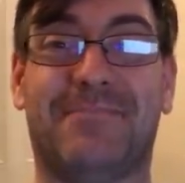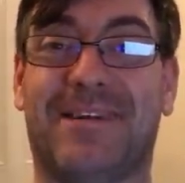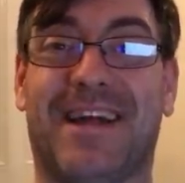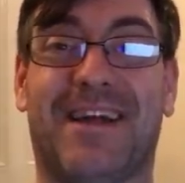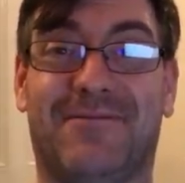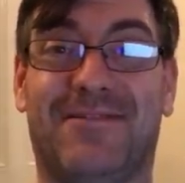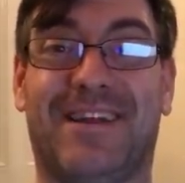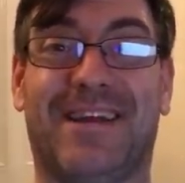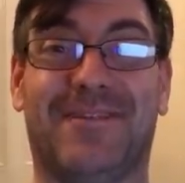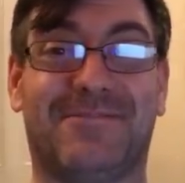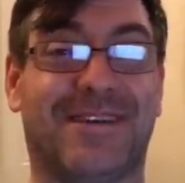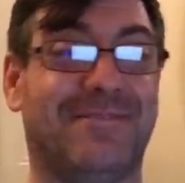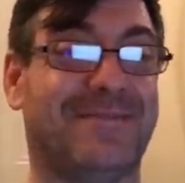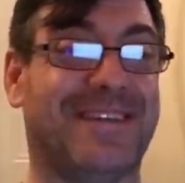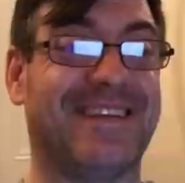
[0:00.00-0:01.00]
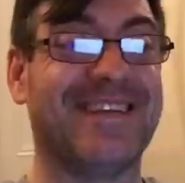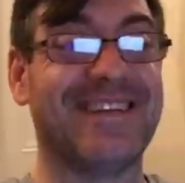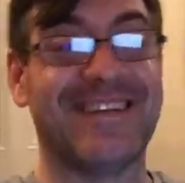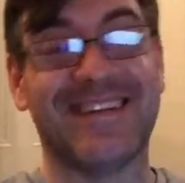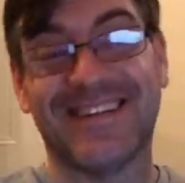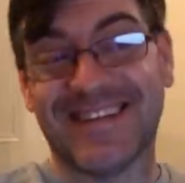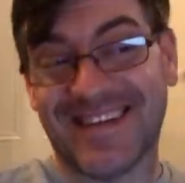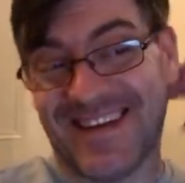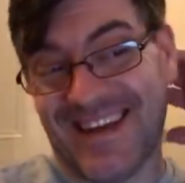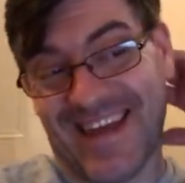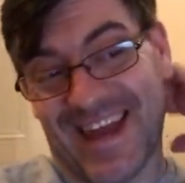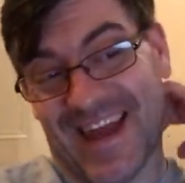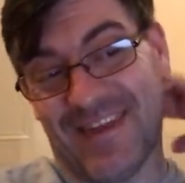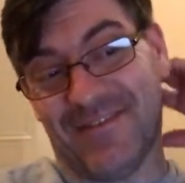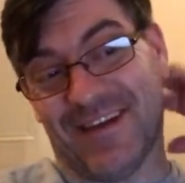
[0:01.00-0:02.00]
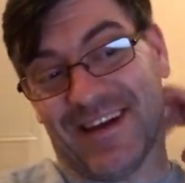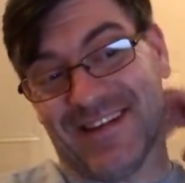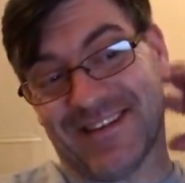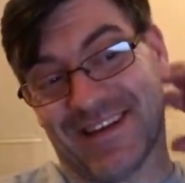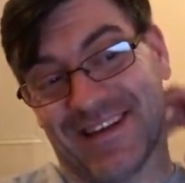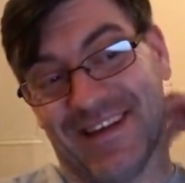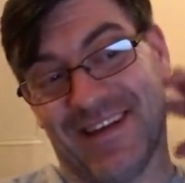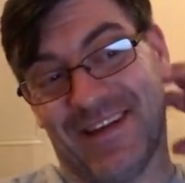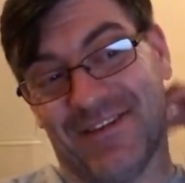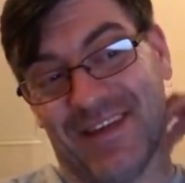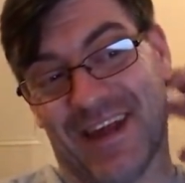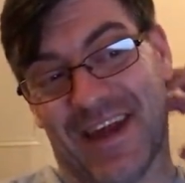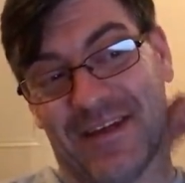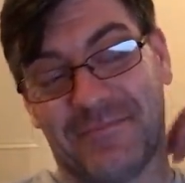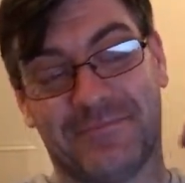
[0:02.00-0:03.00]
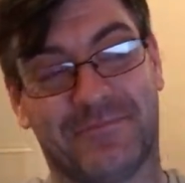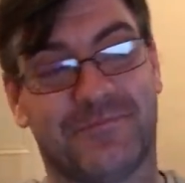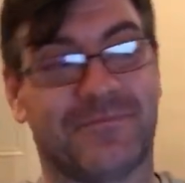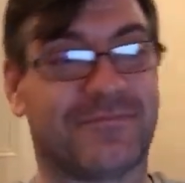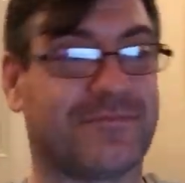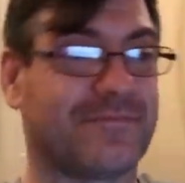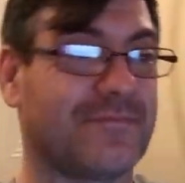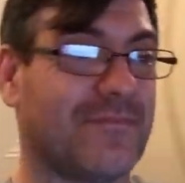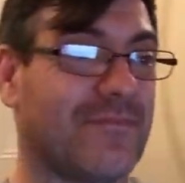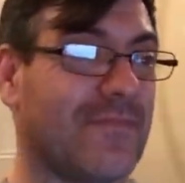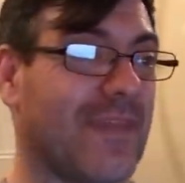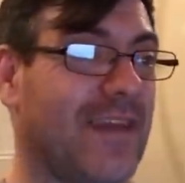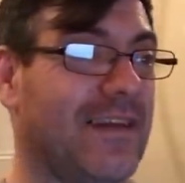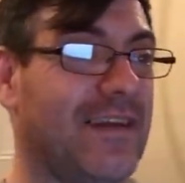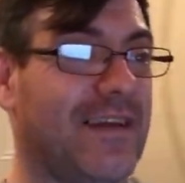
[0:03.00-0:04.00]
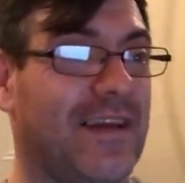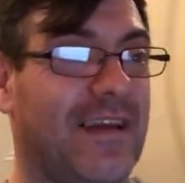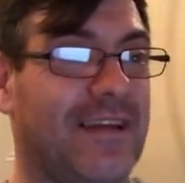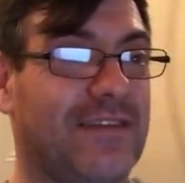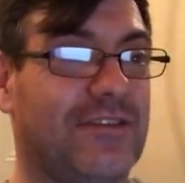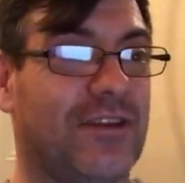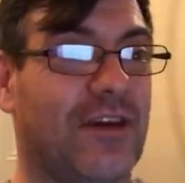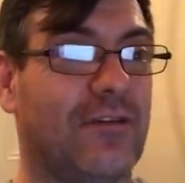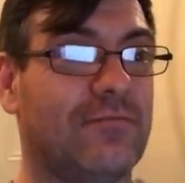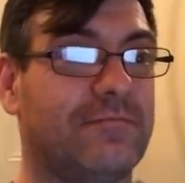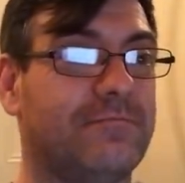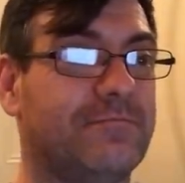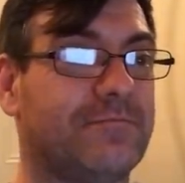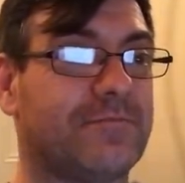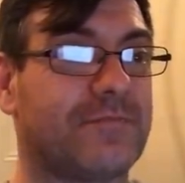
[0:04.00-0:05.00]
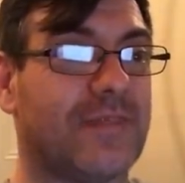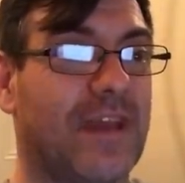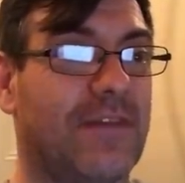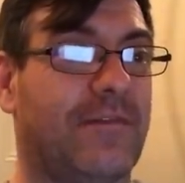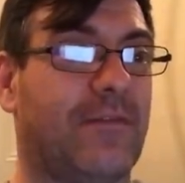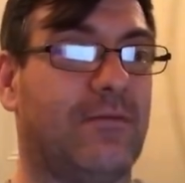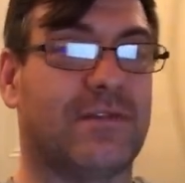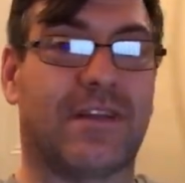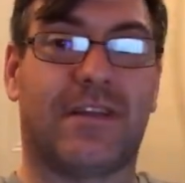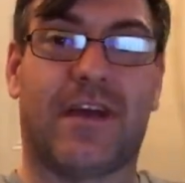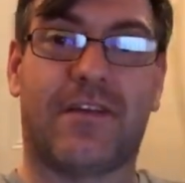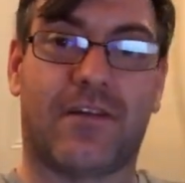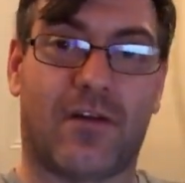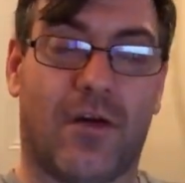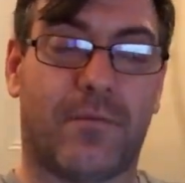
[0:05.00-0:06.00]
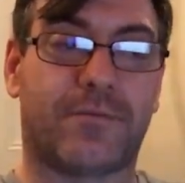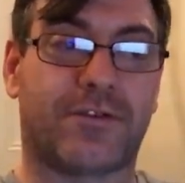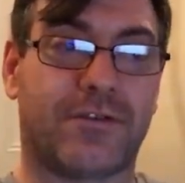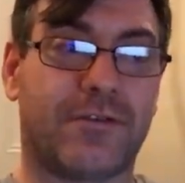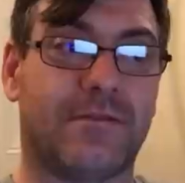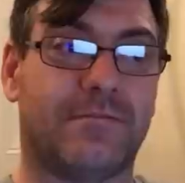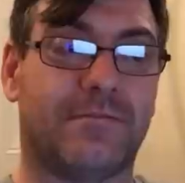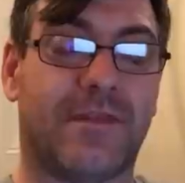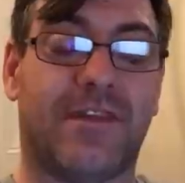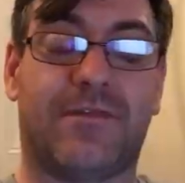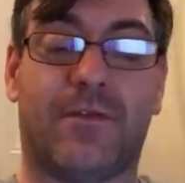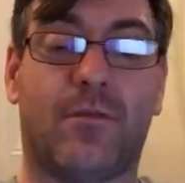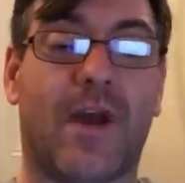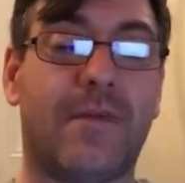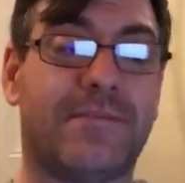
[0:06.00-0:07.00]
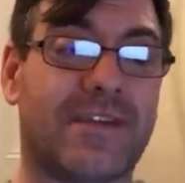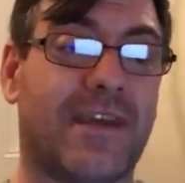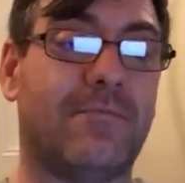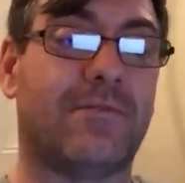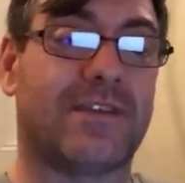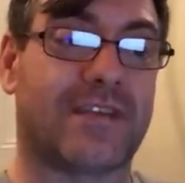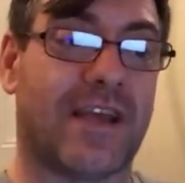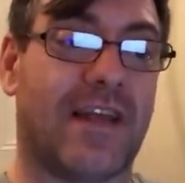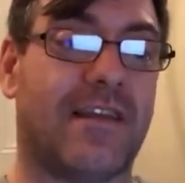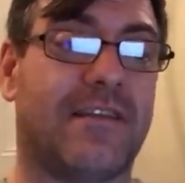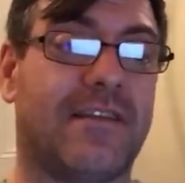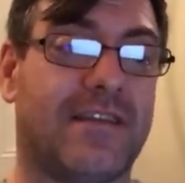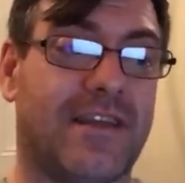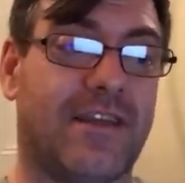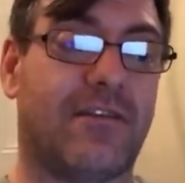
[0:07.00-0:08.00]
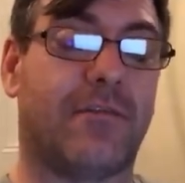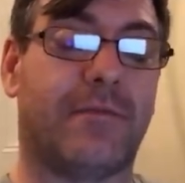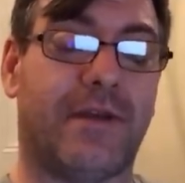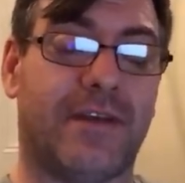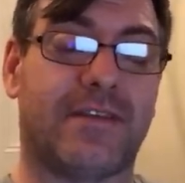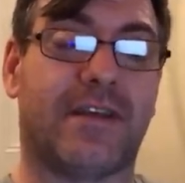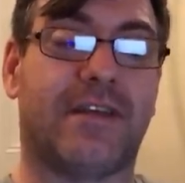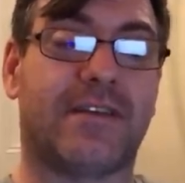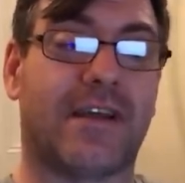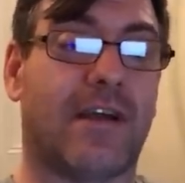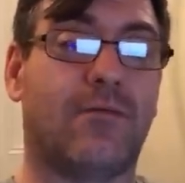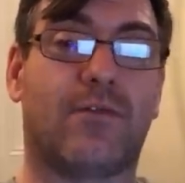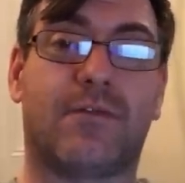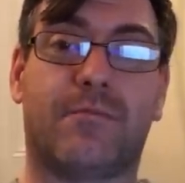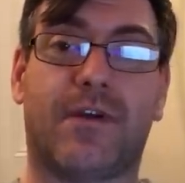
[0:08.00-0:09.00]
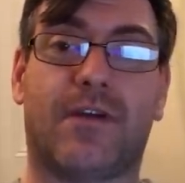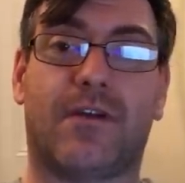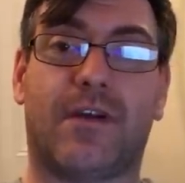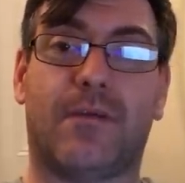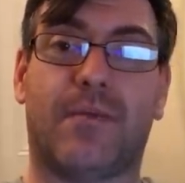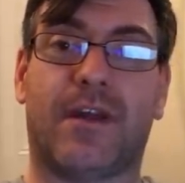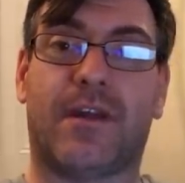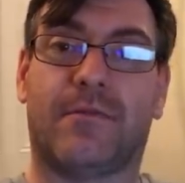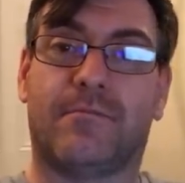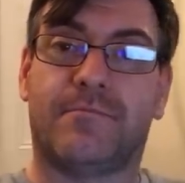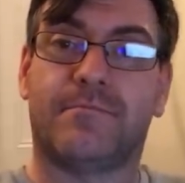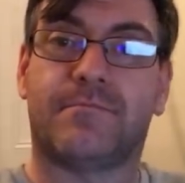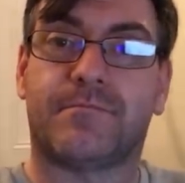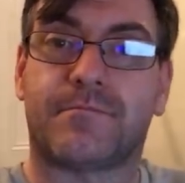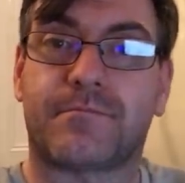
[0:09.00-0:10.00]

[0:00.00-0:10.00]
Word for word: Tamping, I really am tamping. Anyway guys, I'm going to leave it there. Do you know, if it was another option, if the website was selling the dearer pieces, I wouldn't be on eBay.